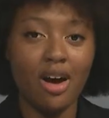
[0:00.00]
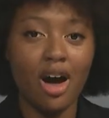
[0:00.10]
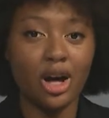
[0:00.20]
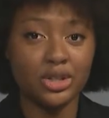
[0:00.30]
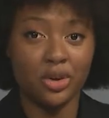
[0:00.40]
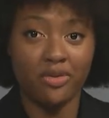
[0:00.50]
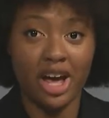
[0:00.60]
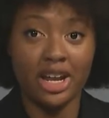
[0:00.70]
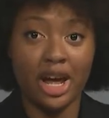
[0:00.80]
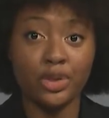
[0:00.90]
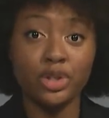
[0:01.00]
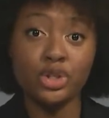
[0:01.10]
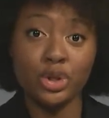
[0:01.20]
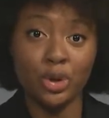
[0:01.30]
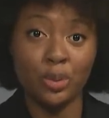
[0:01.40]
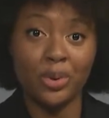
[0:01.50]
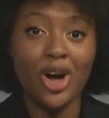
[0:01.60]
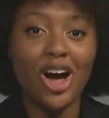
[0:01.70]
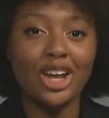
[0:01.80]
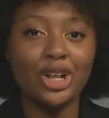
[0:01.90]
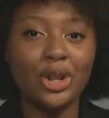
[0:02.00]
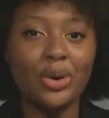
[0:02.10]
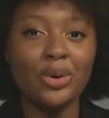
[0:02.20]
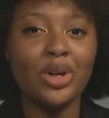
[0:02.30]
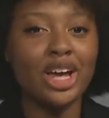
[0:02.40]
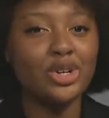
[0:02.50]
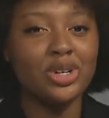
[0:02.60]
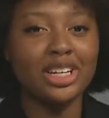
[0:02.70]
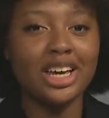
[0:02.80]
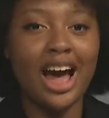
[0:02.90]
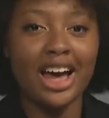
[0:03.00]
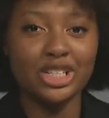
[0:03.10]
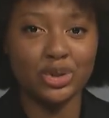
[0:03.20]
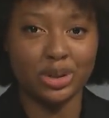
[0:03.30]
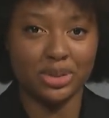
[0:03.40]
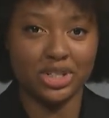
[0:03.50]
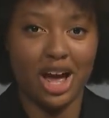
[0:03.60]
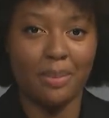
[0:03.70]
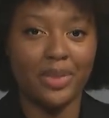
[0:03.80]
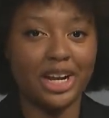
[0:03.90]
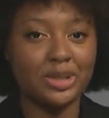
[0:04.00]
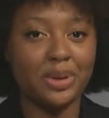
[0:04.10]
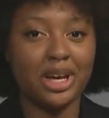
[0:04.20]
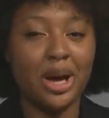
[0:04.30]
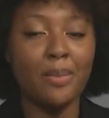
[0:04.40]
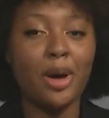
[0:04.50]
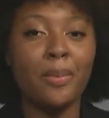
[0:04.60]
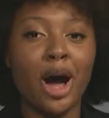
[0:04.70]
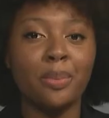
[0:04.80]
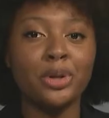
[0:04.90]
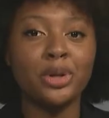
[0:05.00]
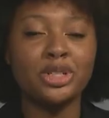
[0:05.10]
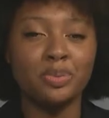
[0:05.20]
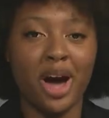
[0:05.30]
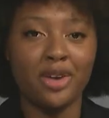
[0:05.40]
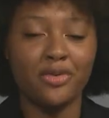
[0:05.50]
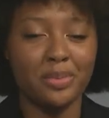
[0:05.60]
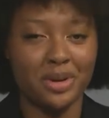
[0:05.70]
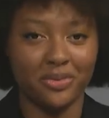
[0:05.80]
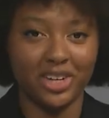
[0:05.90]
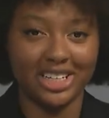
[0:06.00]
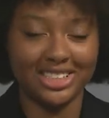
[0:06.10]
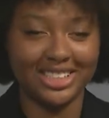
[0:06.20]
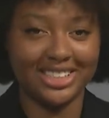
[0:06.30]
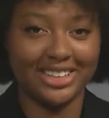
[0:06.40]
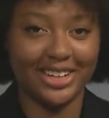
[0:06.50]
Also find out the scoop on a local and unique ice cream shop that has become a popular spot for Memphians.